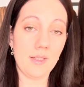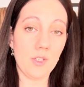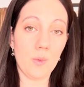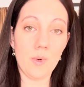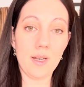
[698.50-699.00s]

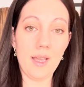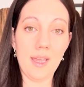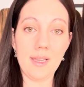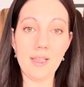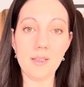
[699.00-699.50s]
don't want
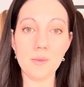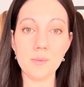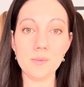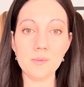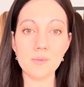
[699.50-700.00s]
any
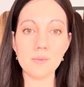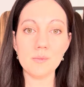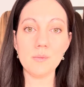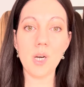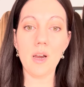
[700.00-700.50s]

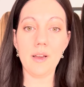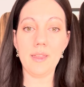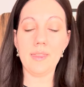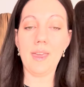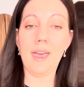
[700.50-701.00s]
part
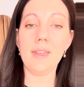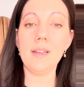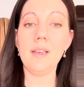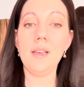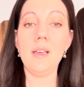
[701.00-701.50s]
in that.
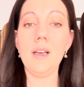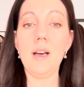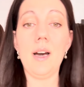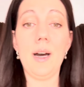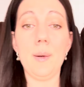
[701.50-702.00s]

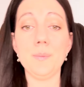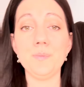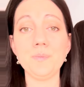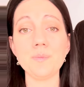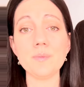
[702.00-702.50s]

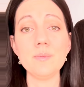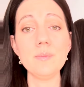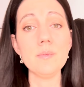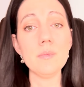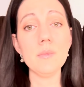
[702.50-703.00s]

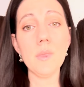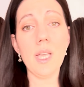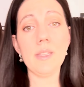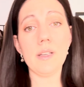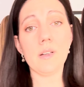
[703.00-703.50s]

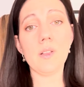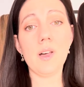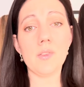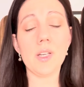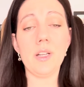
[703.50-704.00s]
And there are a
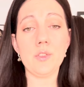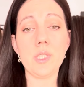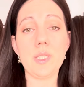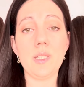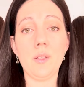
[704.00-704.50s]
lot of
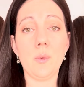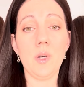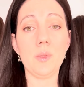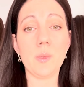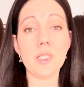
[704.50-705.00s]
countries in the
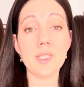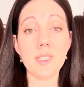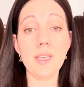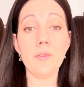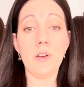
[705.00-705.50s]
world where
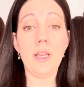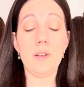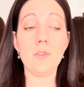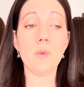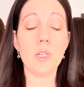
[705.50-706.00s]
slavery,
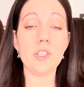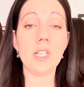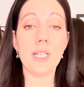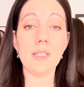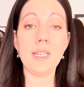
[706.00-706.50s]

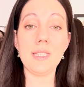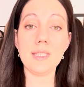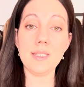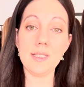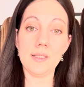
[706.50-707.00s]
unfortunately, is
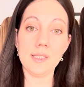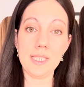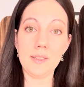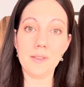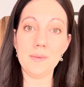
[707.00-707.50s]
still
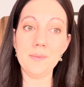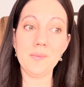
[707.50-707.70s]
legal.